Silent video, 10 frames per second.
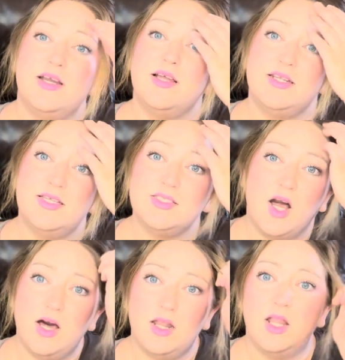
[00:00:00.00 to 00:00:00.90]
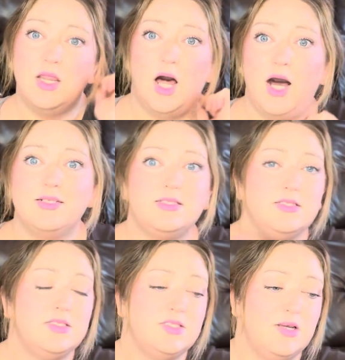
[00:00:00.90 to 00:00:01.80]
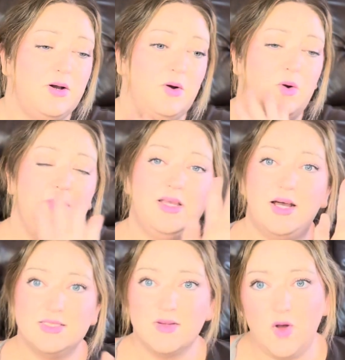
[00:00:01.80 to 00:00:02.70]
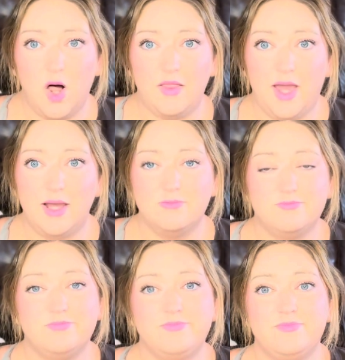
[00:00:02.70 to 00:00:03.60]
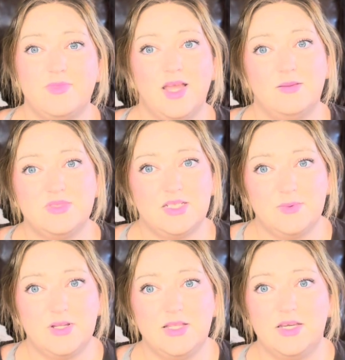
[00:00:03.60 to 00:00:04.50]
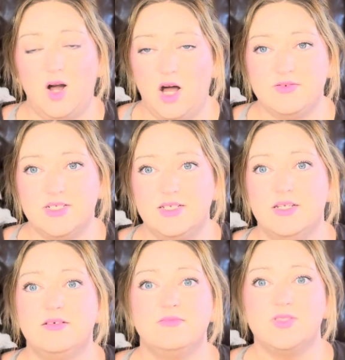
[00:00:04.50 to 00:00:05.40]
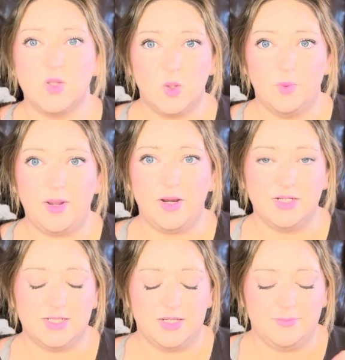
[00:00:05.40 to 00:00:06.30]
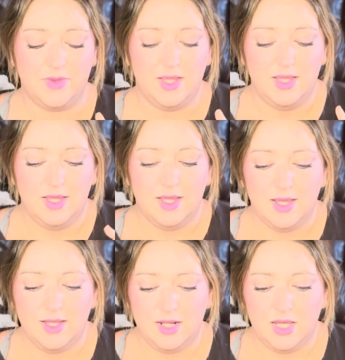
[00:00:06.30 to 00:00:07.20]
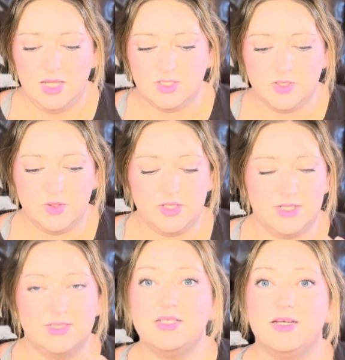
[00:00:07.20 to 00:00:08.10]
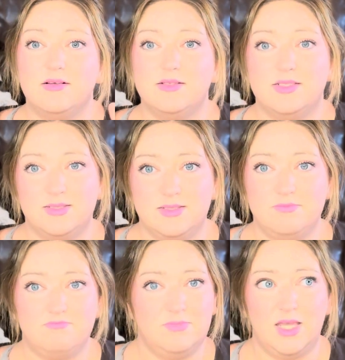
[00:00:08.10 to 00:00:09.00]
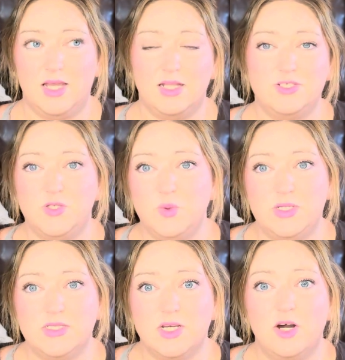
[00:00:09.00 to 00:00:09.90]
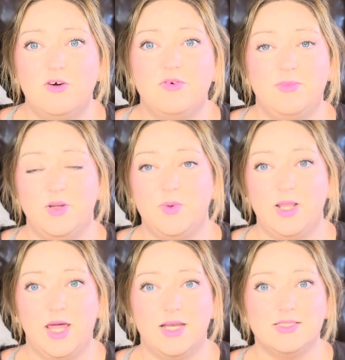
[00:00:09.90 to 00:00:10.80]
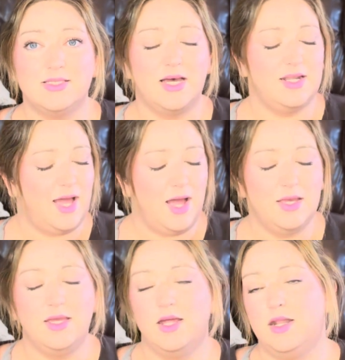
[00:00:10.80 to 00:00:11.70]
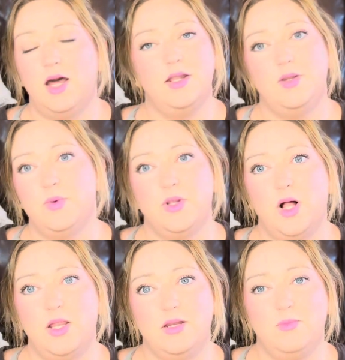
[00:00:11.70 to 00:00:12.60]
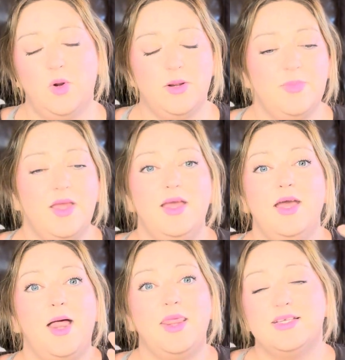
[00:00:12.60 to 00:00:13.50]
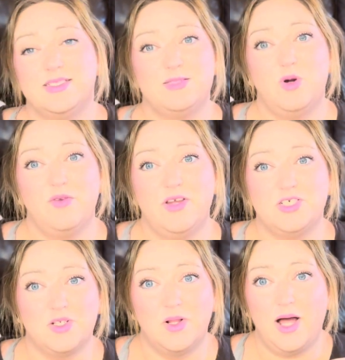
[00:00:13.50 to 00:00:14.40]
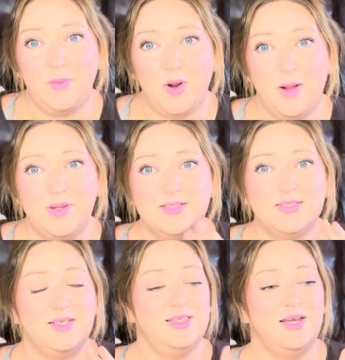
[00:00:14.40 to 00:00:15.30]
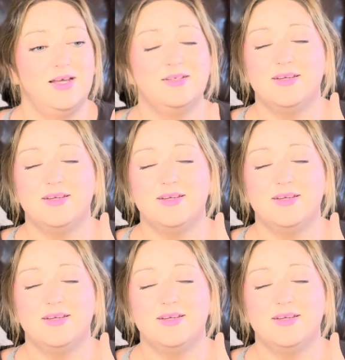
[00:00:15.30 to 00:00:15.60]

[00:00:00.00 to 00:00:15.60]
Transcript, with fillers: and he's gone a lot. So because of all that, I'm typically often solo parenting. And I, it took until to like two weeks ago for me to realize that I cannot do it all anymore. And this is motivational, I promise. In the end,